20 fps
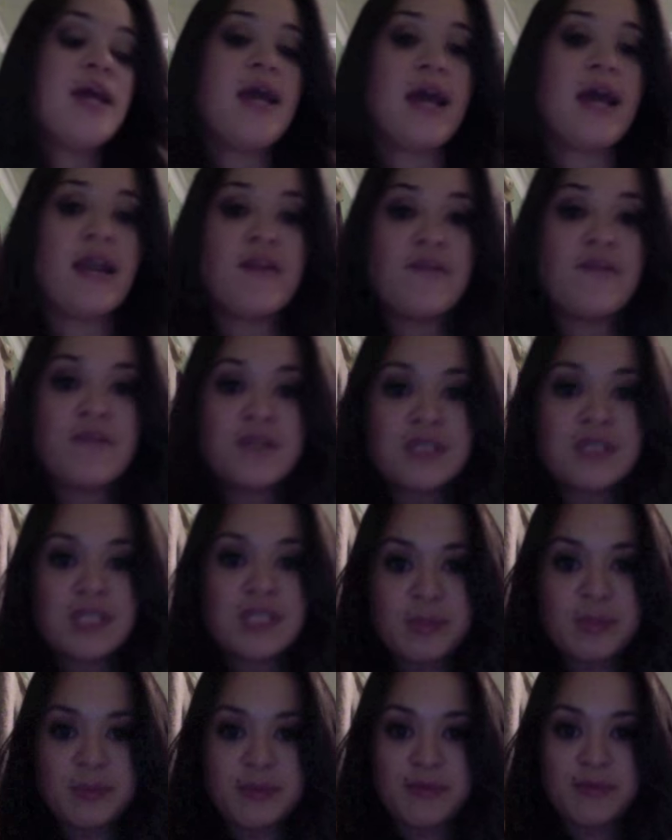And of course,
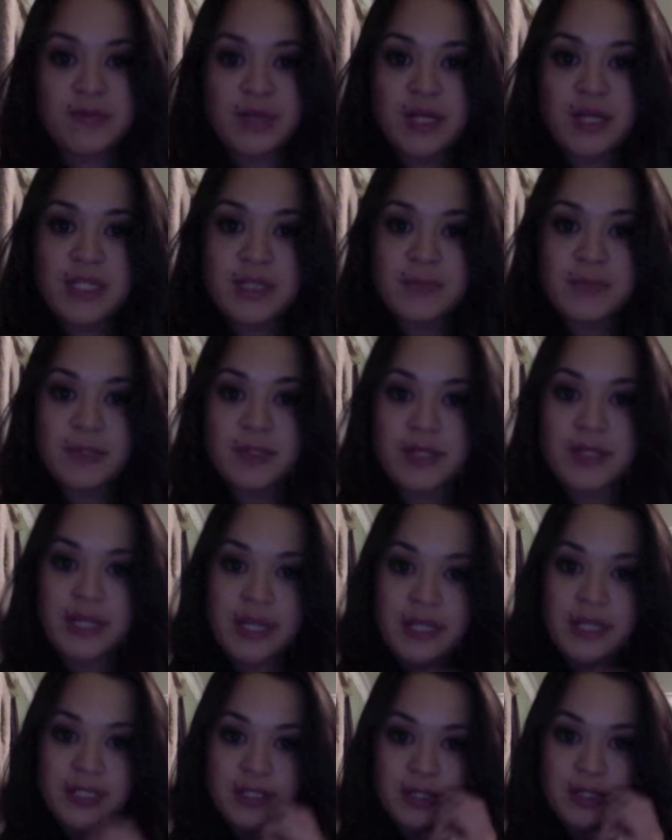as a preferred customer, you're going to
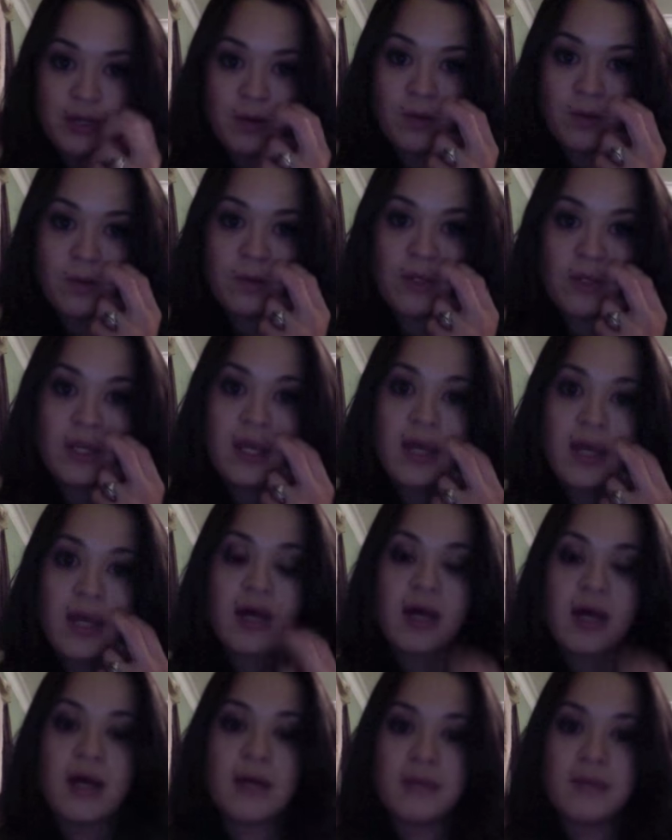get your own
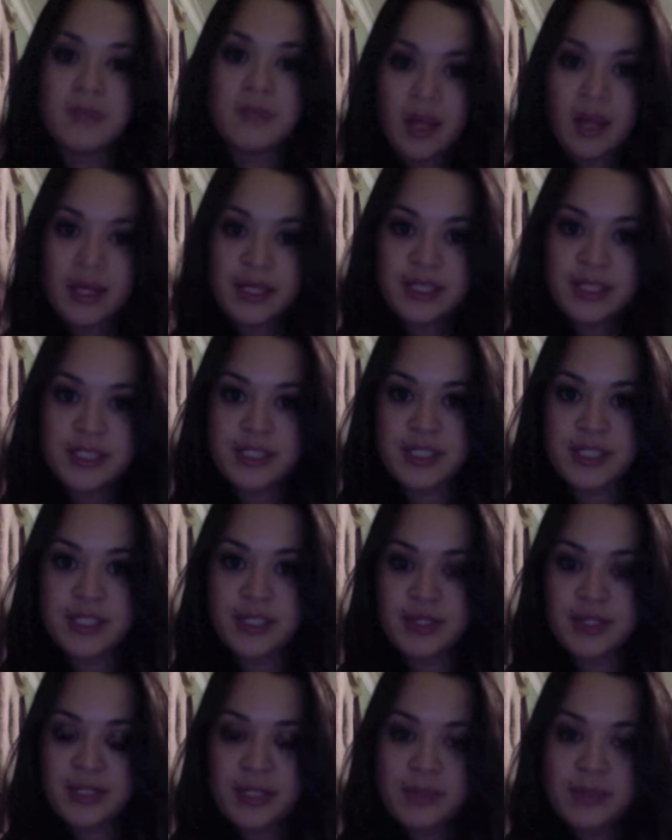login, just like
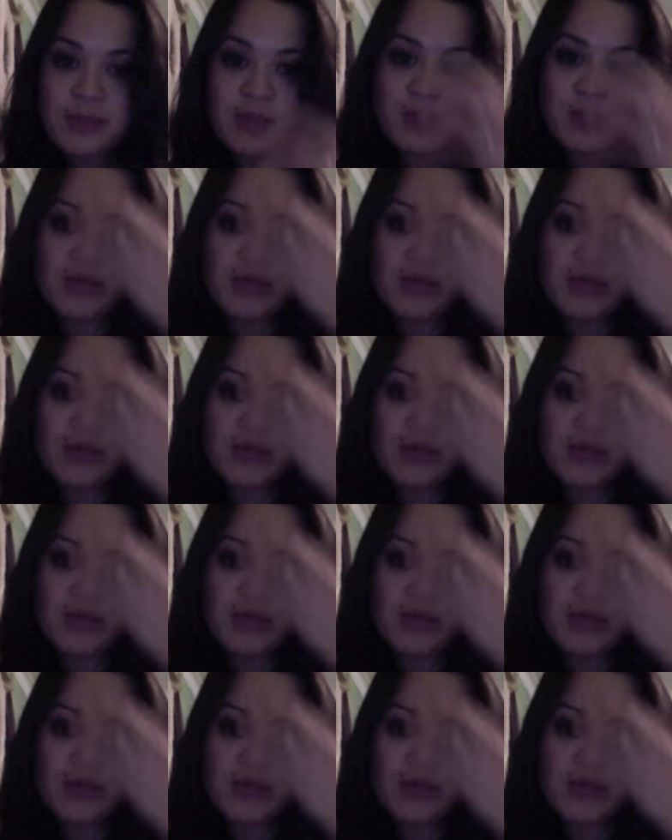your email.